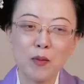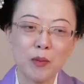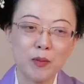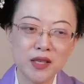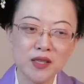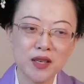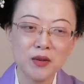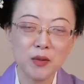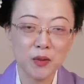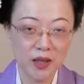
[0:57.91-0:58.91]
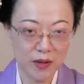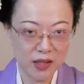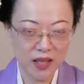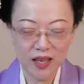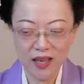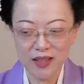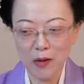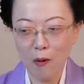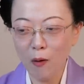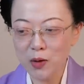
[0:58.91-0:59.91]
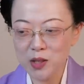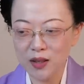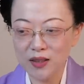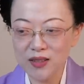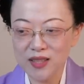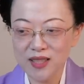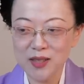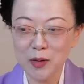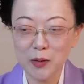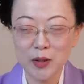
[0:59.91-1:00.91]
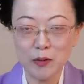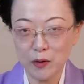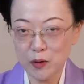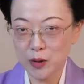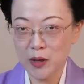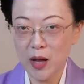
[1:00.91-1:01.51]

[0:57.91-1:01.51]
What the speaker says: but based on what I've seen and also just all the future